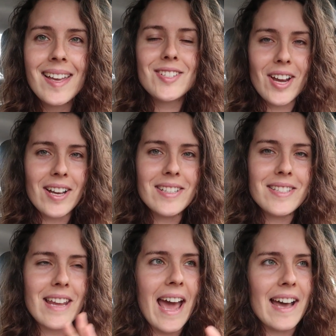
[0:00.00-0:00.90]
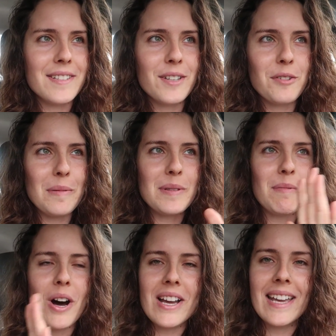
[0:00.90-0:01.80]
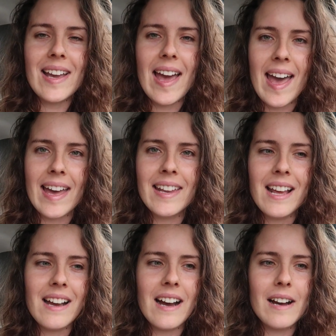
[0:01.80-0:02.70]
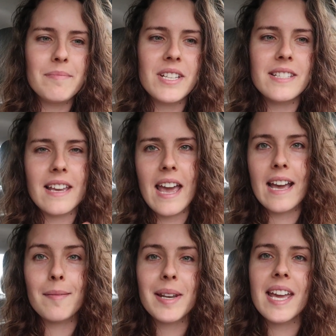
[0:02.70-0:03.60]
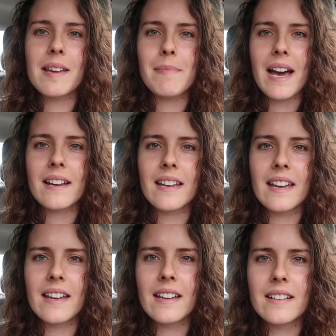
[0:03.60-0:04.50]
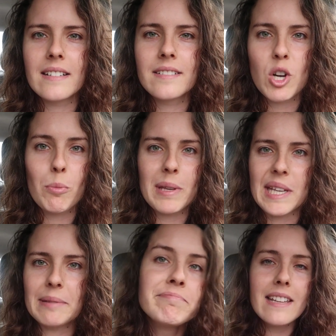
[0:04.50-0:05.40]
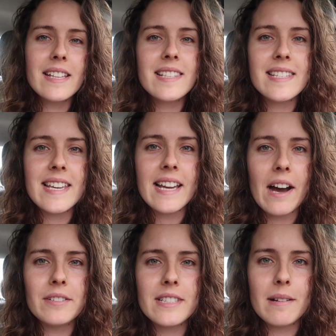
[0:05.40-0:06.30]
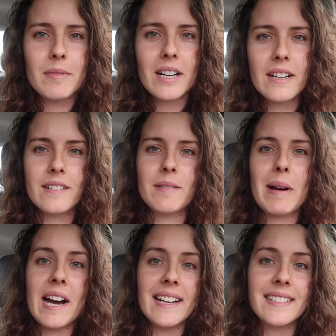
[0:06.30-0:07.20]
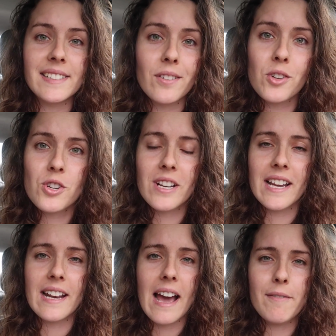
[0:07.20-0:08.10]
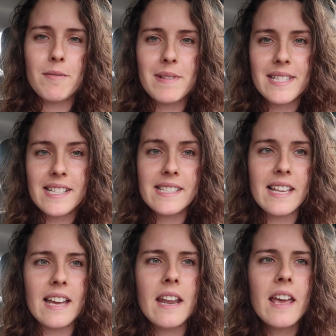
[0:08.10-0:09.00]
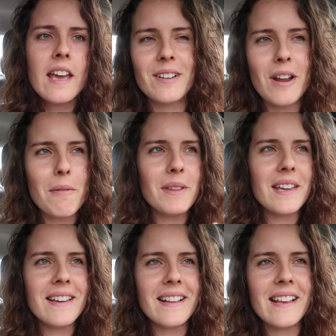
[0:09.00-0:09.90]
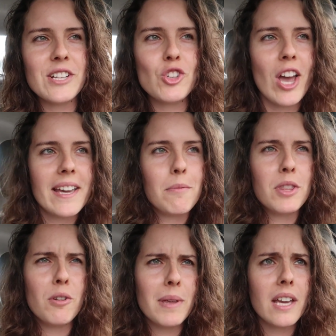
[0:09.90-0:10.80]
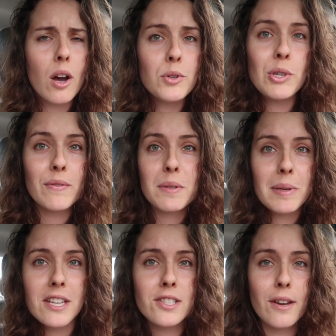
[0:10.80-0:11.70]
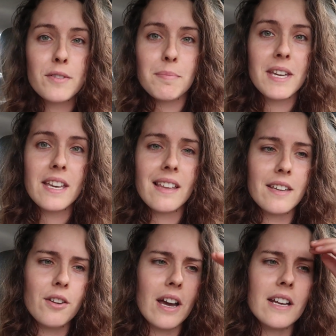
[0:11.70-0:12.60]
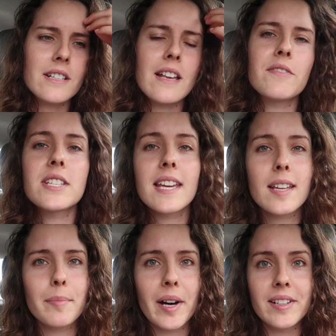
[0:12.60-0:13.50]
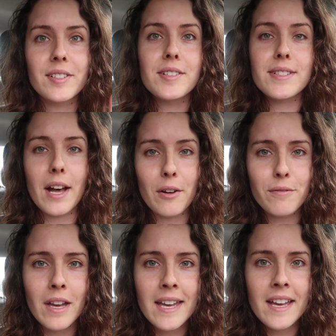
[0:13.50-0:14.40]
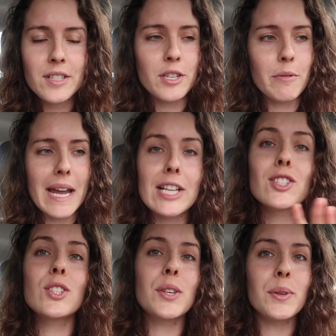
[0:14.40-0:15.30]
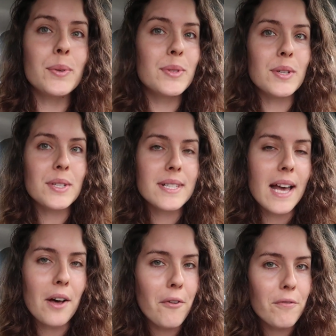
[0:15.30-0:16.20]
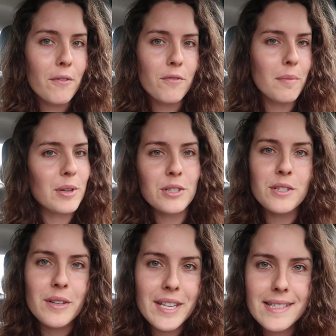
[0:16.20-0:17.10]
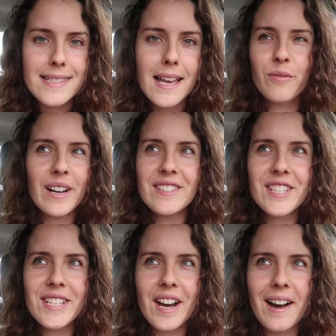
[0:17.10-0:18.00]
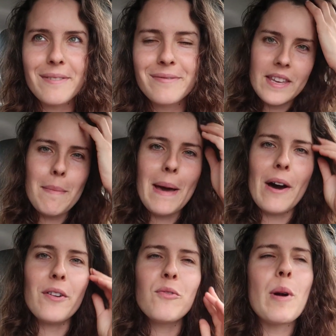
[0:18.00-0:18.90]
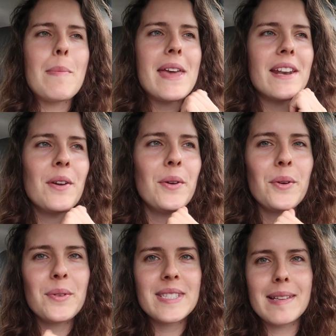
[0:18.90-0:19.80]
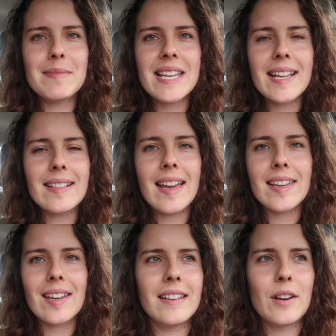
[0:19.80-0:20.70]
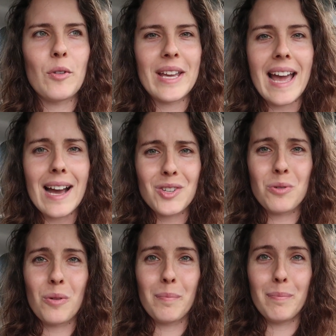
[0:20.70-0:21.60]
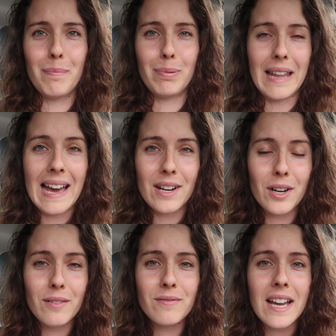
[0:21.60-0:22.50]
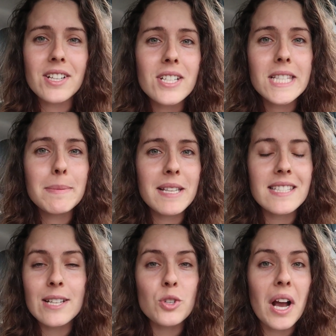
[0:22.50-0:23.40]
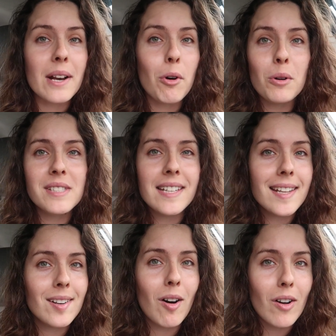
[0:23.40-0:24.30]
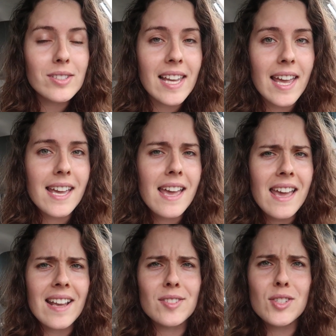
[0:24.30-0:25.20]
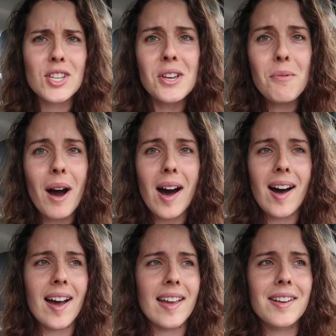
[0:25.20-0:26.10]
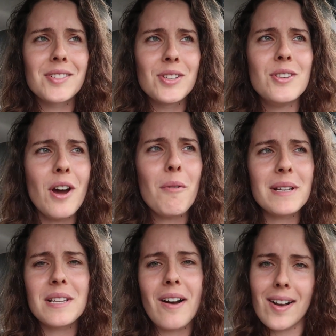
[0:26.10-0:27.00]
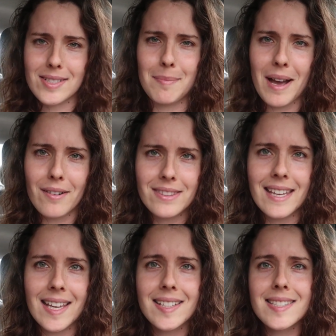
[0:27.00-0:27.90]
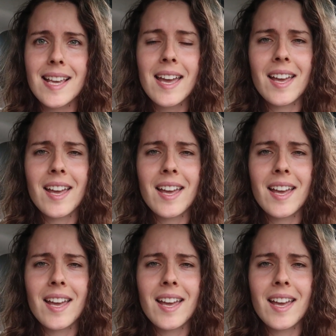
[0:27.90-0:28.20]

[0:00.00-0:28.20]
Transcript: Just as the group's walking ahead, um, just say, hey, I'm gonna hang back and go pee. And then sneak out somewhere behind a little tree and have your business. And they're not really gonna like check in with you and be like, oh, do you have to pee? Do you have to pee? Like you kind of just have to take it upon yourself yourself to excuse yourself from your duties, fun stuff. The amount of women who seem to get like, you know, like actual bladder infections because they try to hold it in all day is too high because no one talks about this.